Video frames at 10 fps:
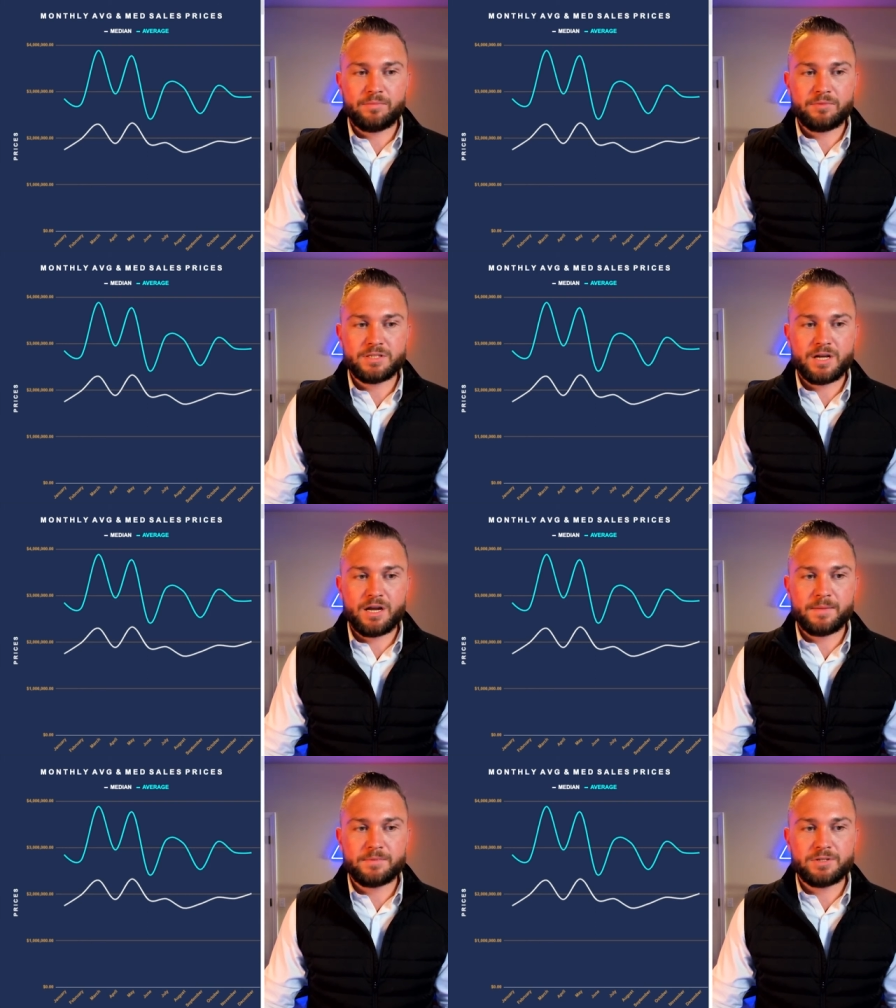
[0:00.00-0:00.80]
I mean, it's
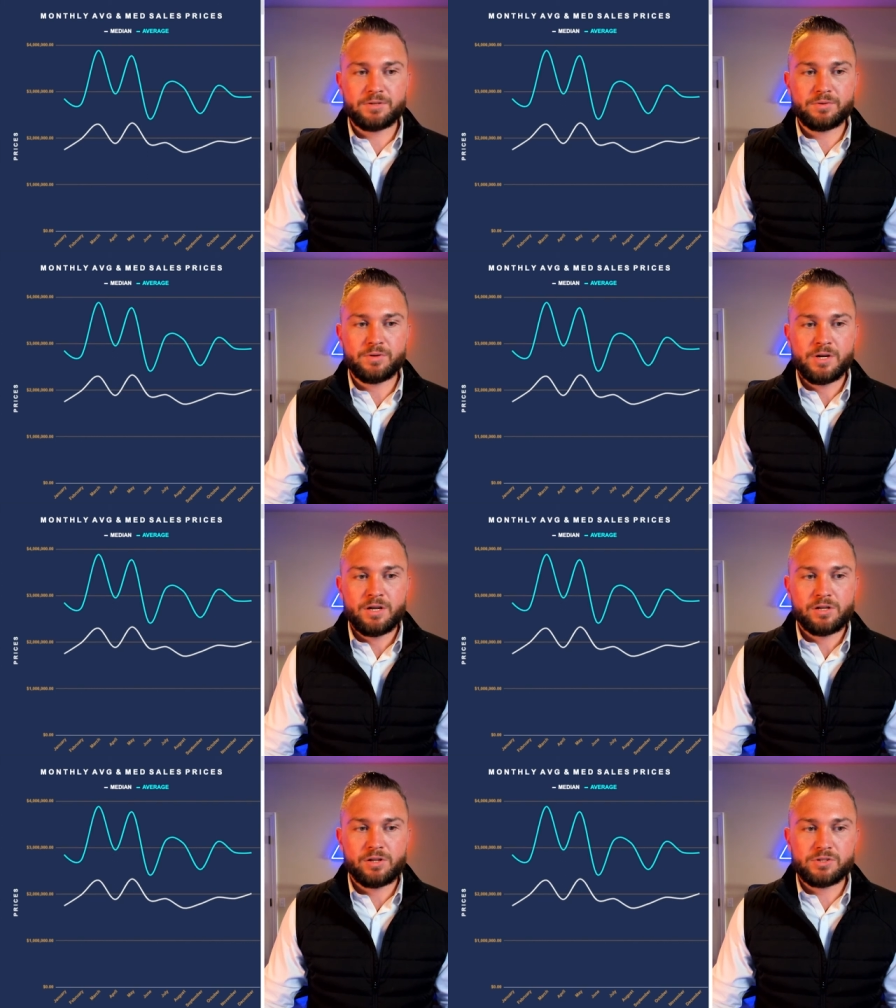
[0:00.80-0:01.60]
gone up to
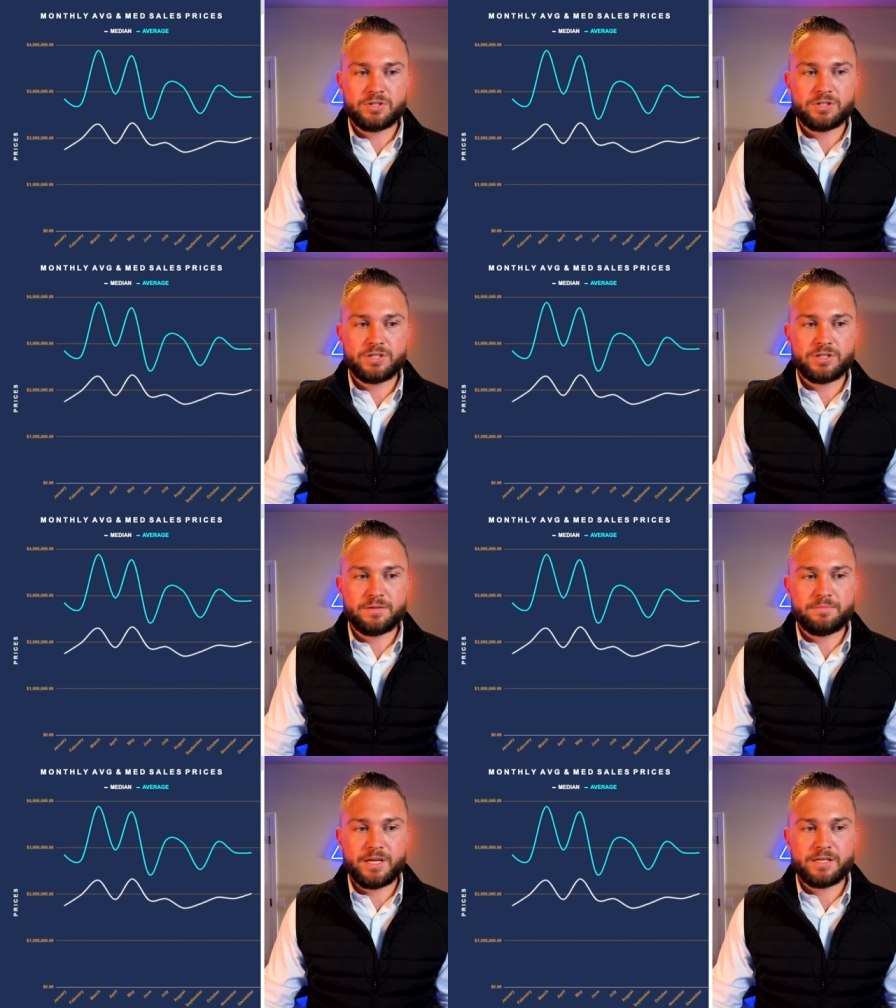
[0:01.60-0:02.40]
closer to
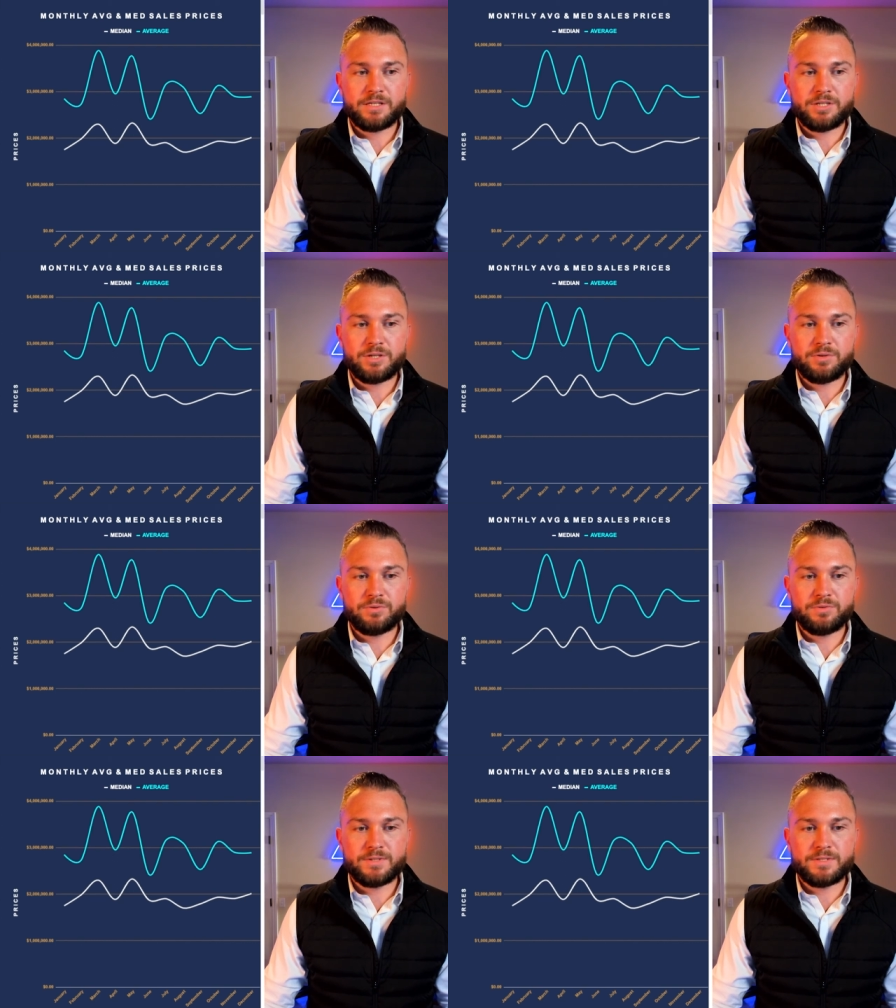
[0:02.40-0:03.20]
the mid
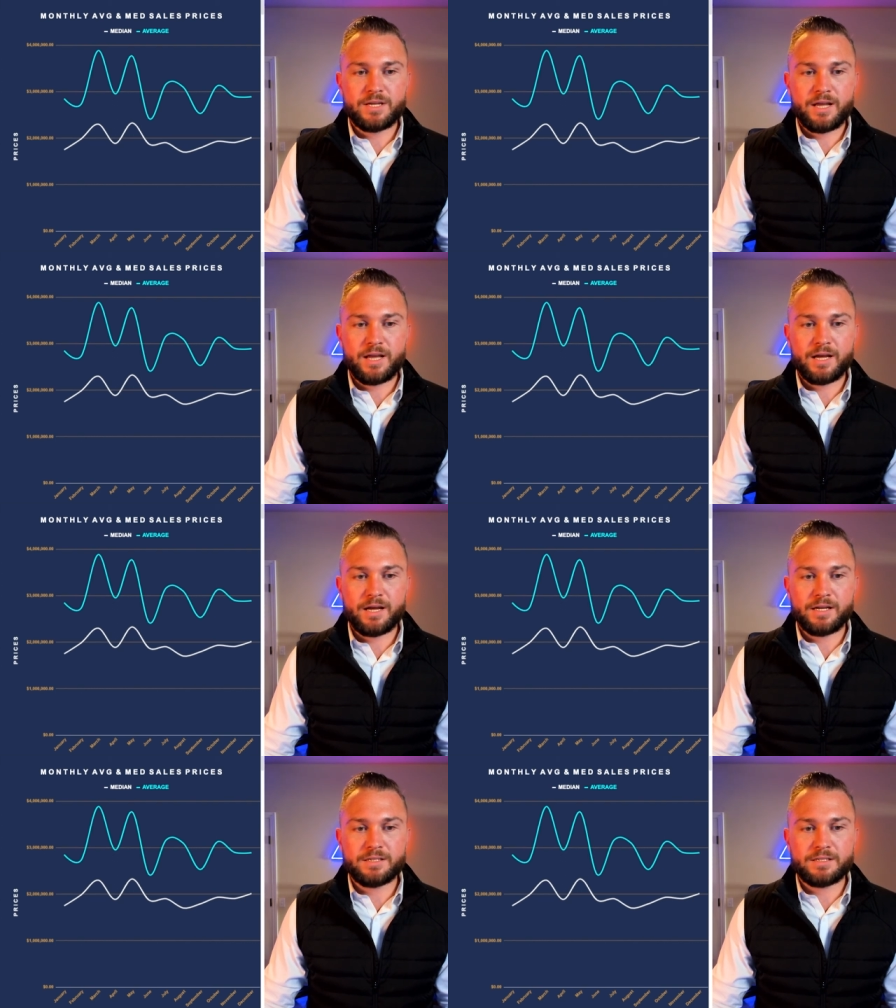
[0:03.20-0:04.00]
twos
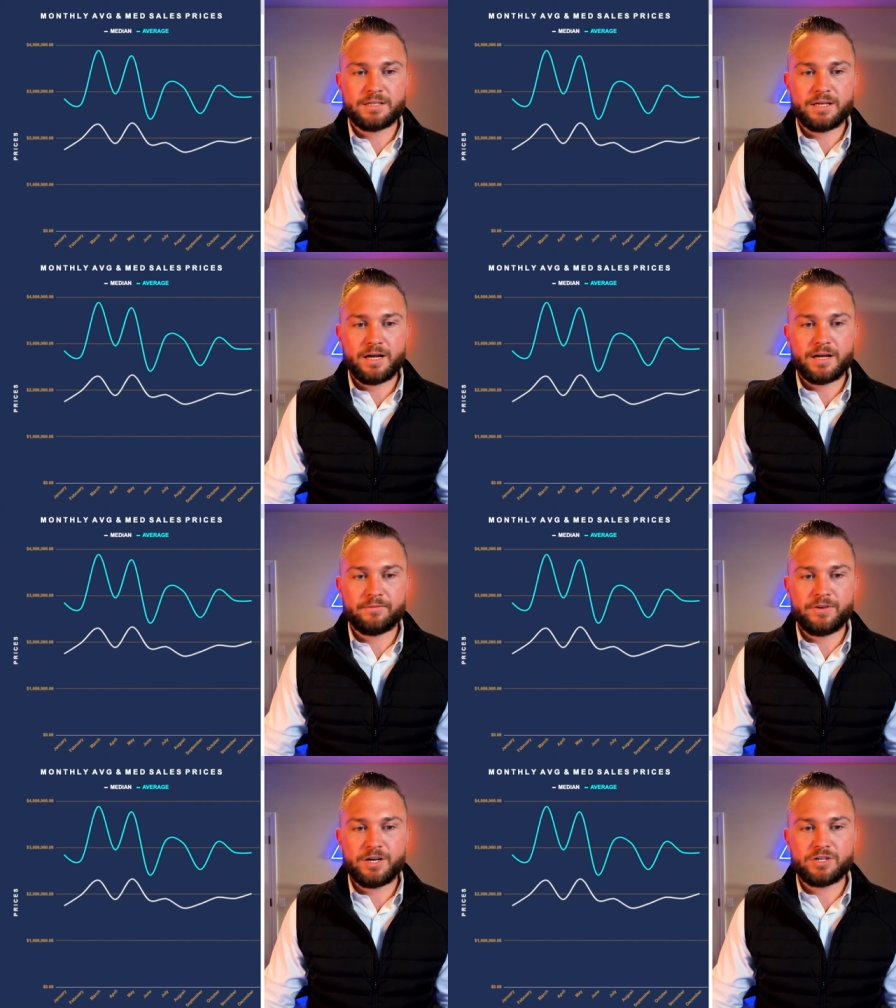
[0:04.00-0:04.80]
and uh,
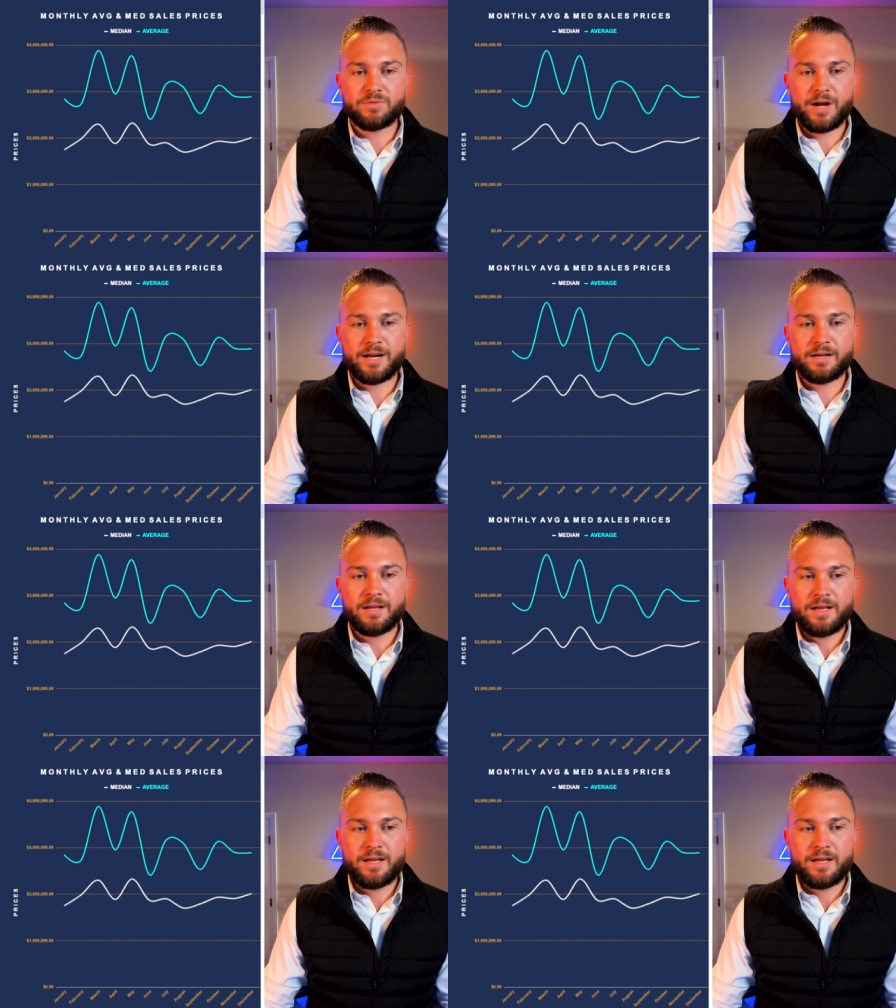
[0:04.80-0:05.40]
finished right